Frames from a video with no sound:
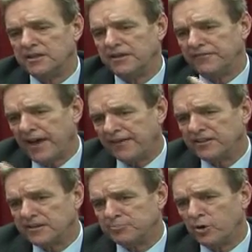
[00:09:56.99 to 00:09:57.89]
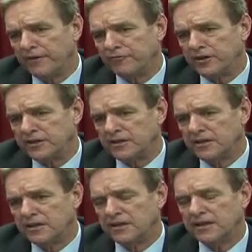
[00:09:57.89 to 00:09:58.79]
if having the boyfriend
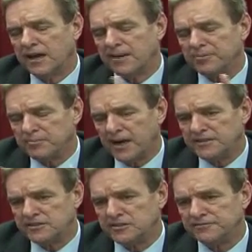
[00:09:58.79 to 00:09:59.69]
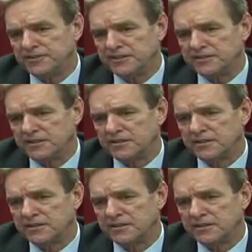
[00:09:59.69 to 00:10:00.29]
compromises your visa,